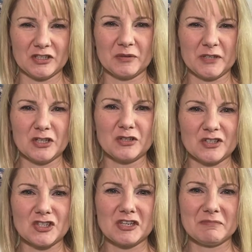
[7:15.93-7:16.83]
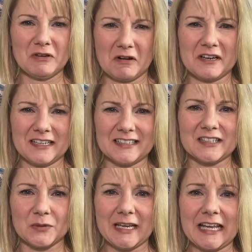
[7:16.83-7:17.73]
You know, when you use cheap yarn and it's
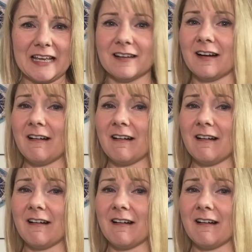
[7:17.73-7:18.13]
squeaky.